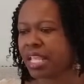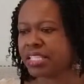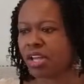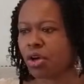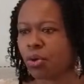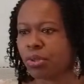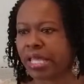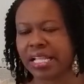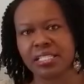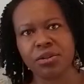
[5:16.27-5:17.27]
So
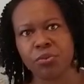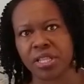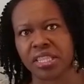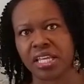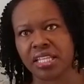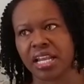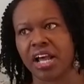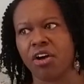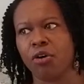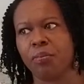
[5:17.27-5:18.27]
that's the one thing that I
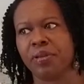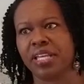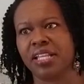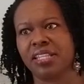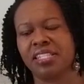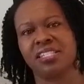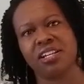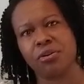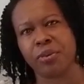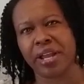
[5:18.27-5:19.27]
hope can stick
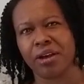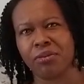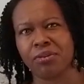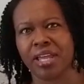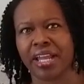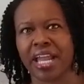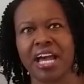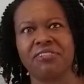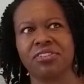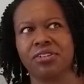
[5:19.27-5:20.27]
around, like
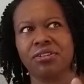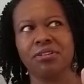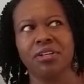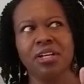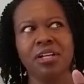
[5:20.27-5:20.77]
after